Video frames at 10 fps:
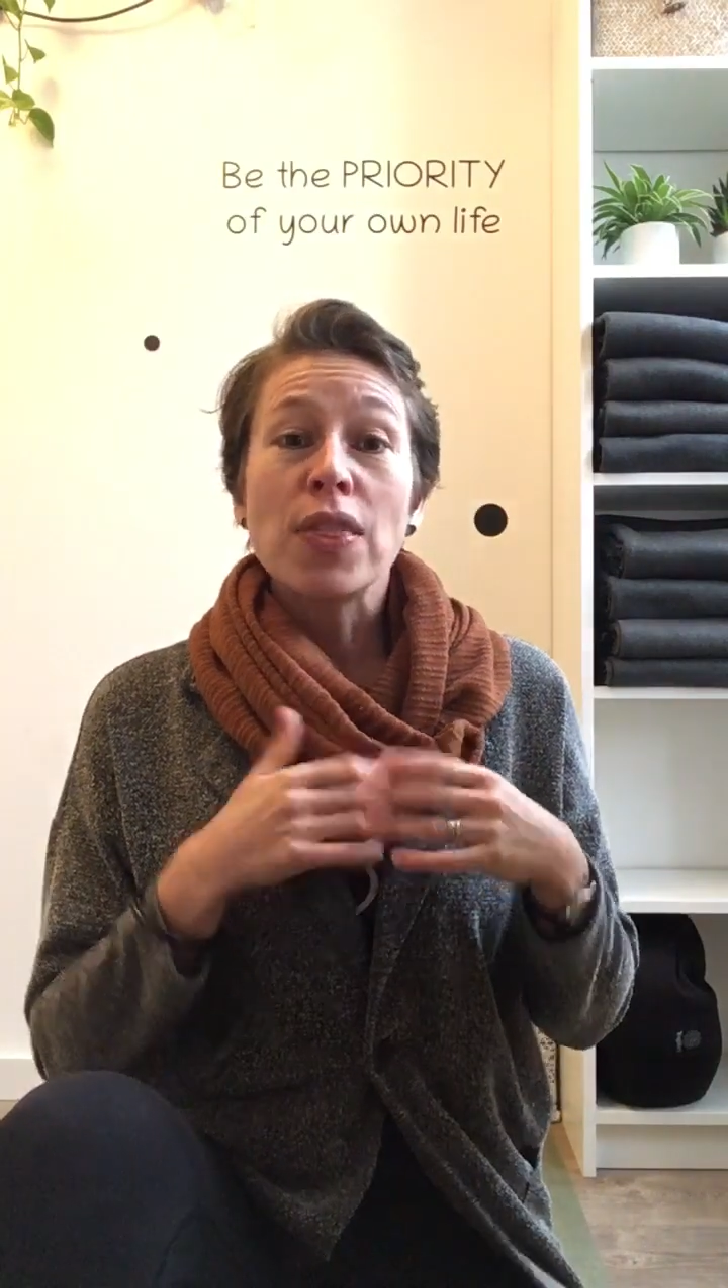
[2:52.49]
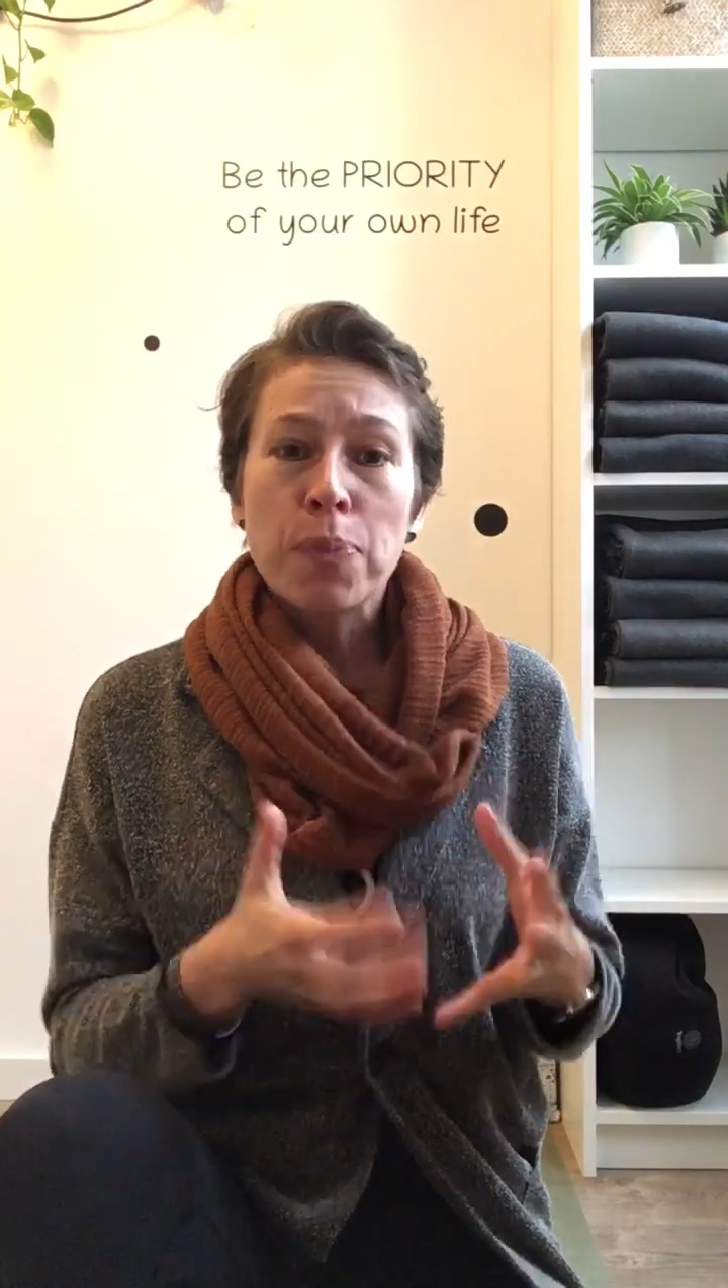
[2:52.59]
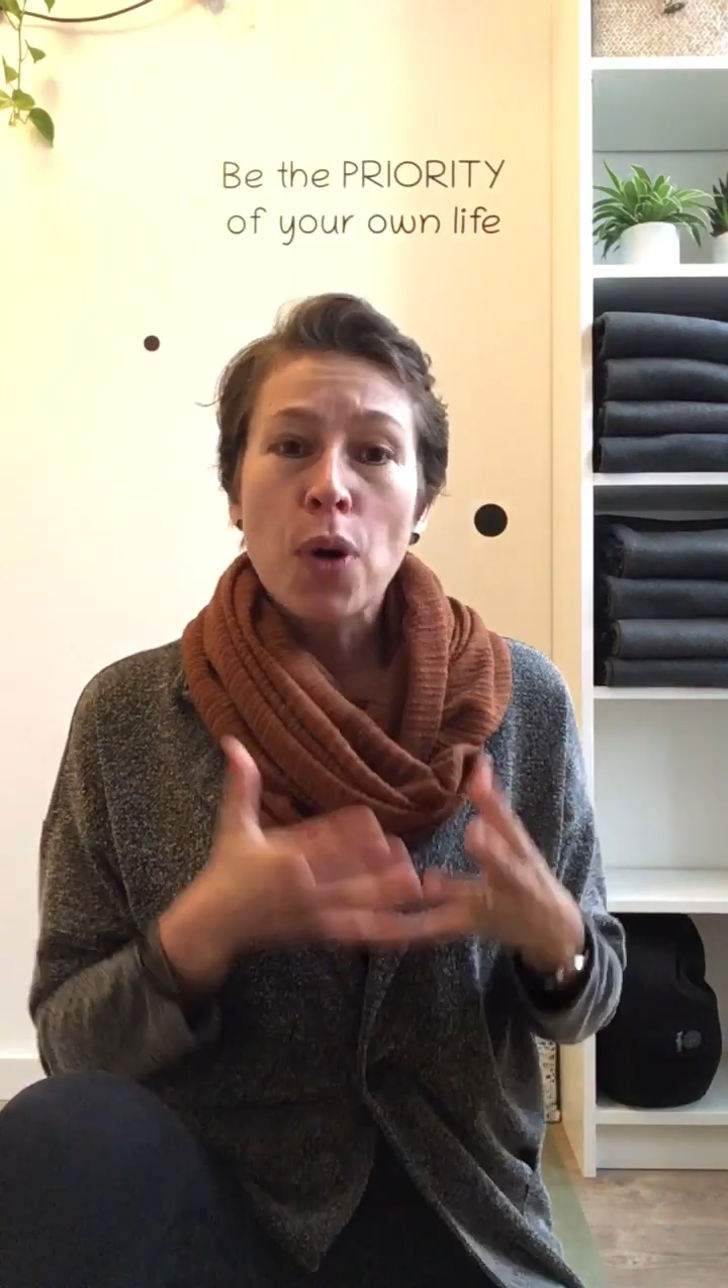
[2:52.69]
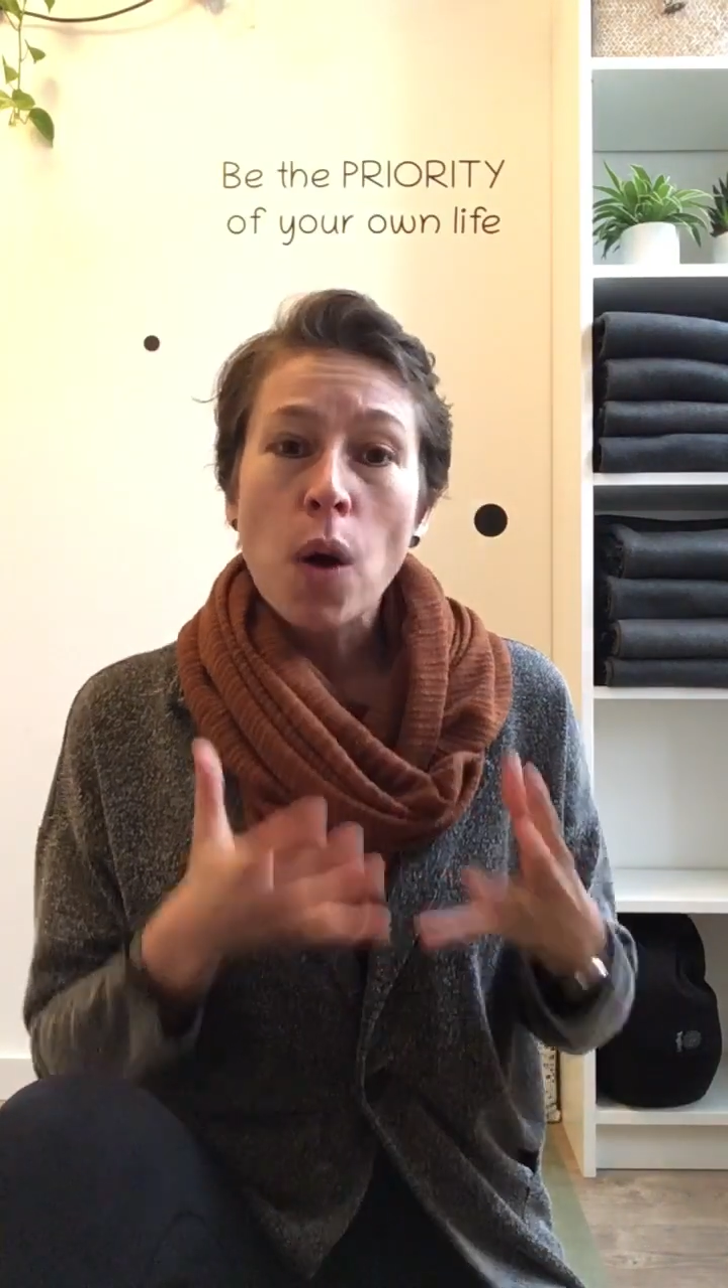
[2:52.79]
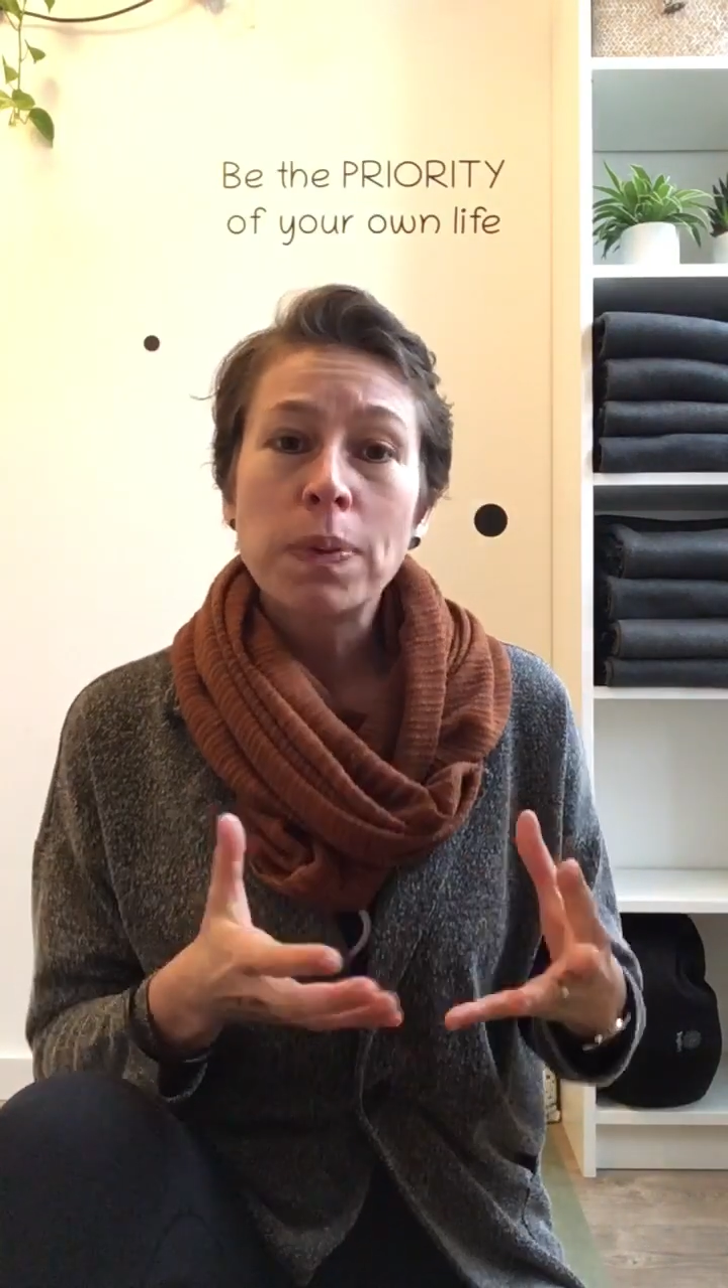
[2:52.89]

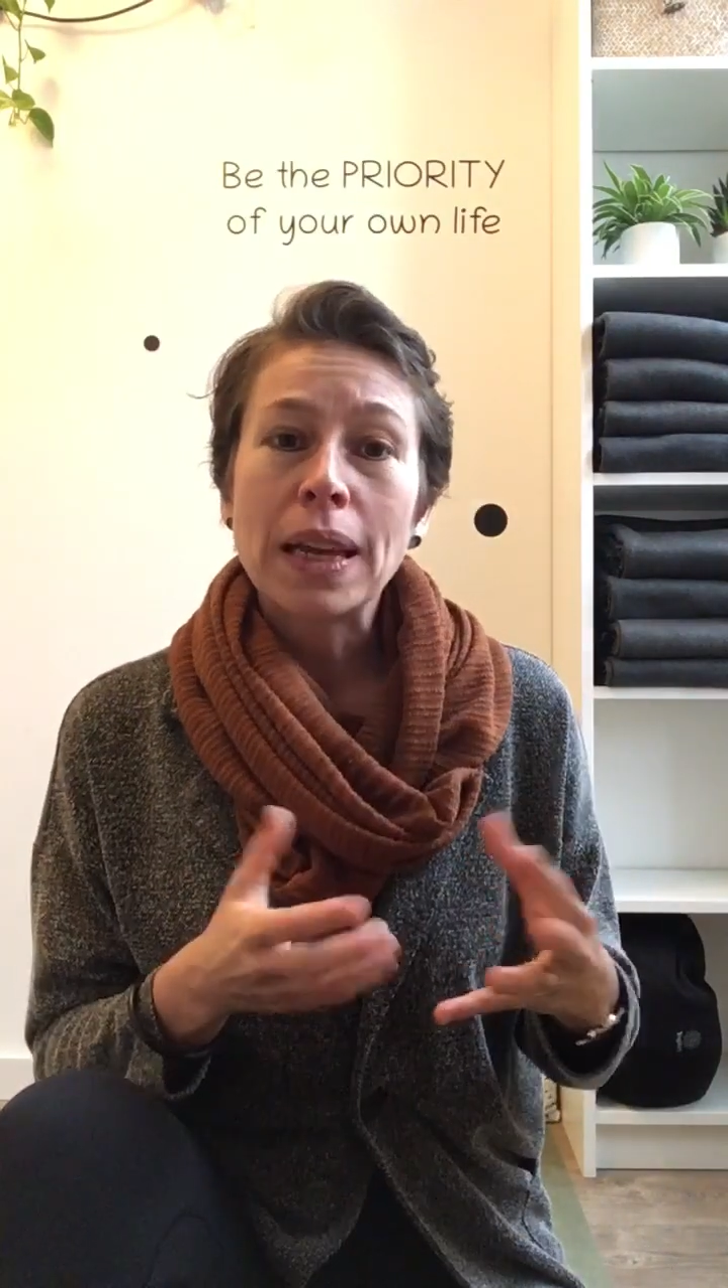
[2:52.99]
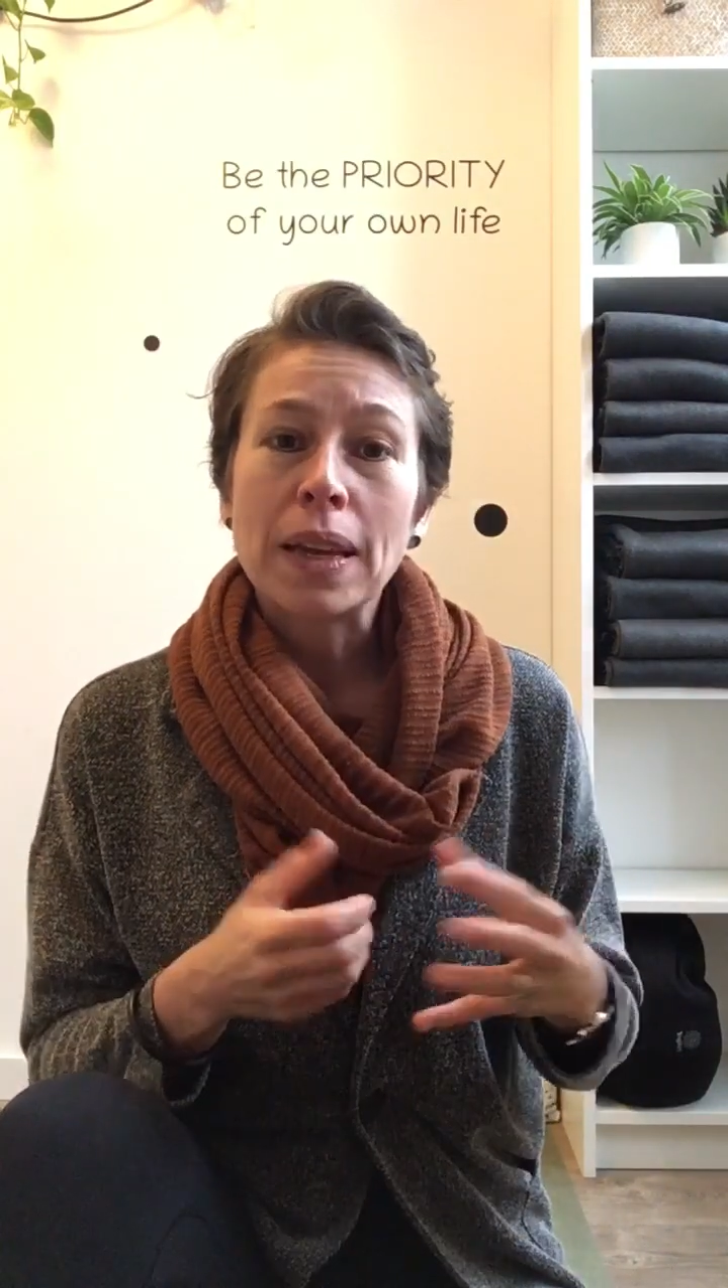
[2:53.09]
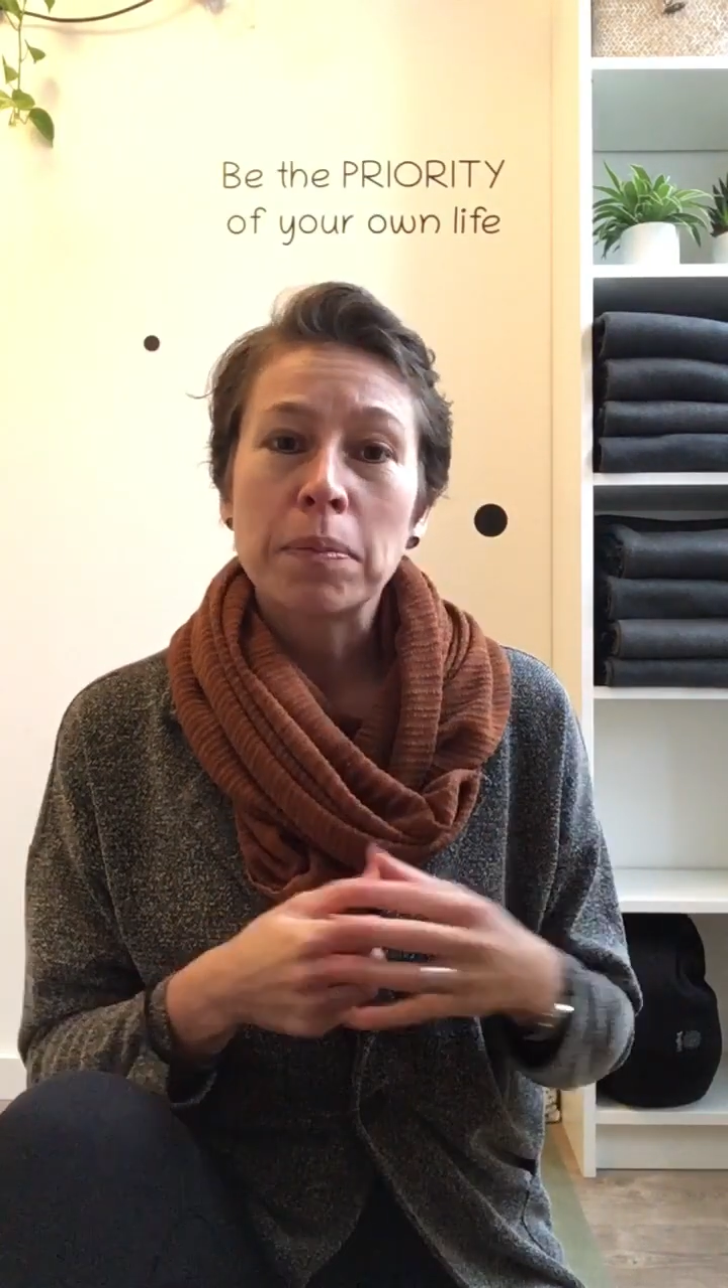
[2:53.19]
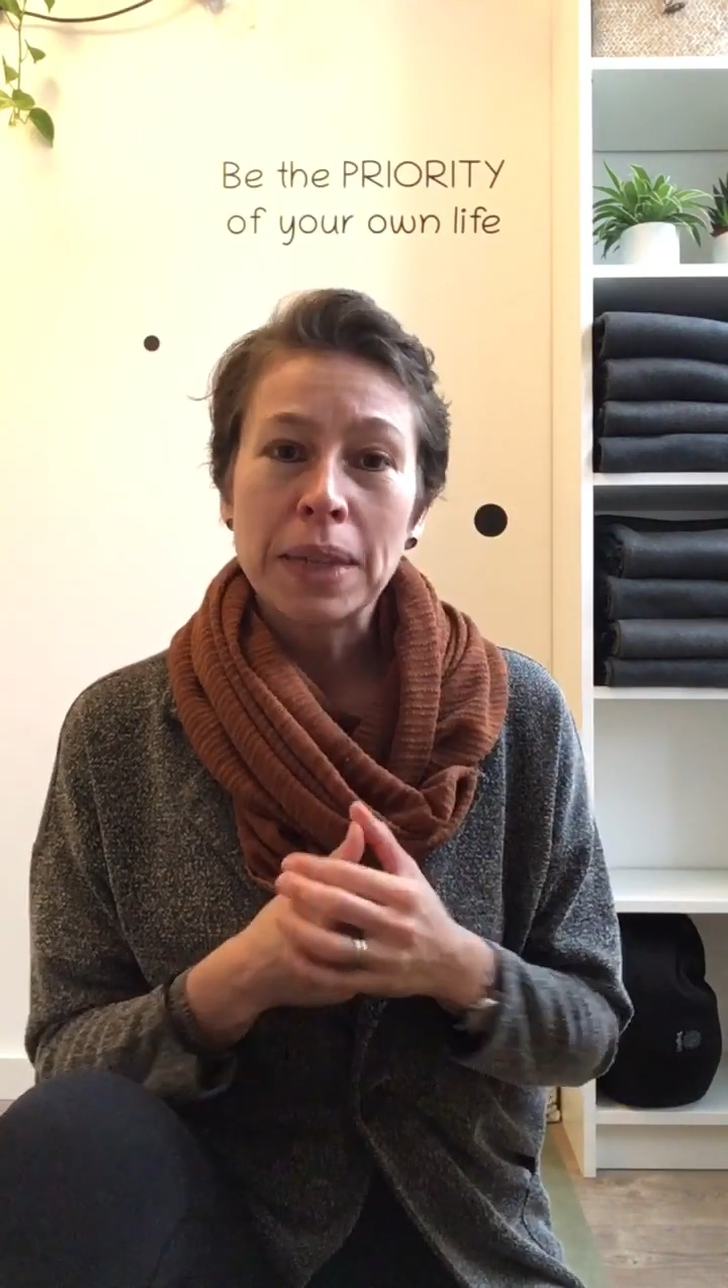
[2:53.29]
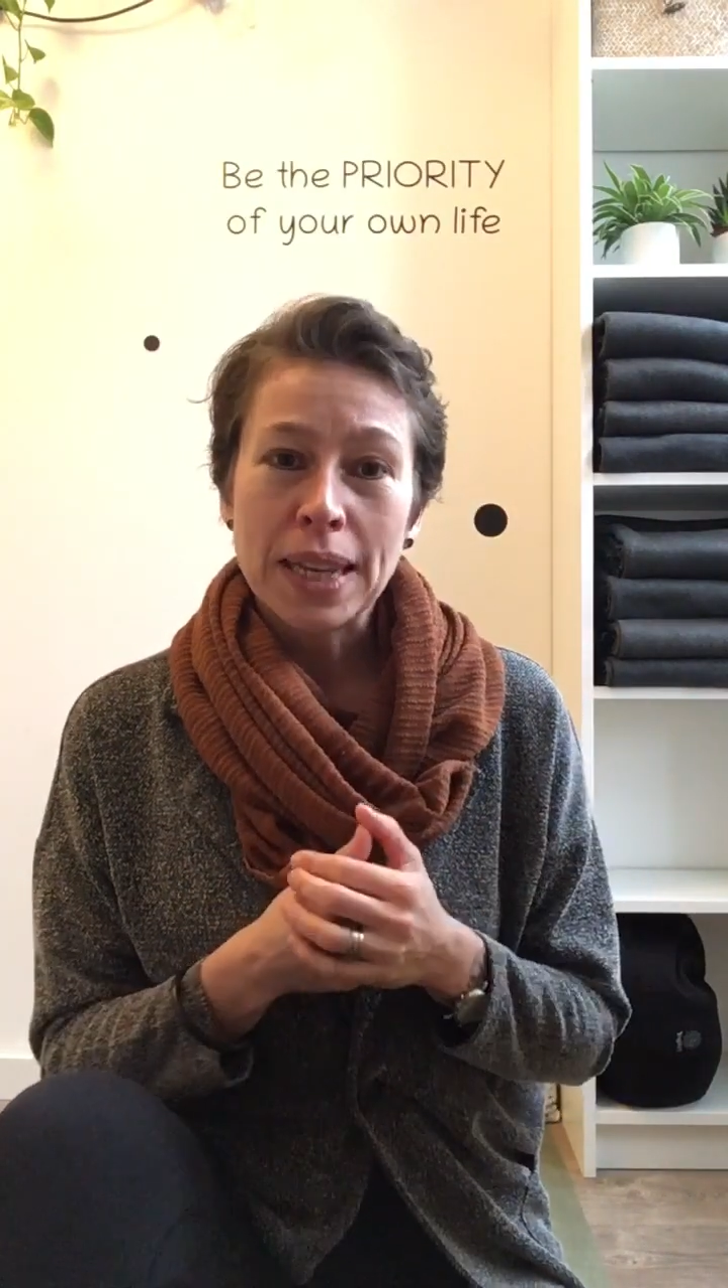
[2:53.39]
problem